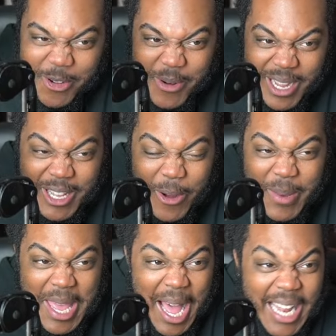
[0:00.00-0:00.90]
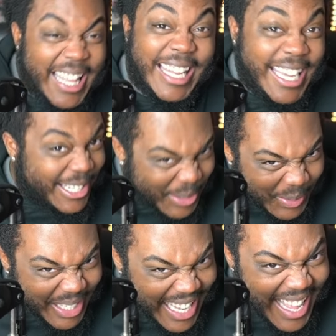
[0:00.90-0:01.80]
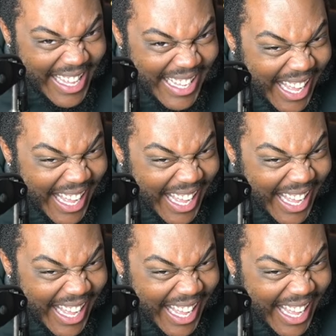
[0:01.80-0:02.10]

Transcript: wet, go beyond. Can he control it now?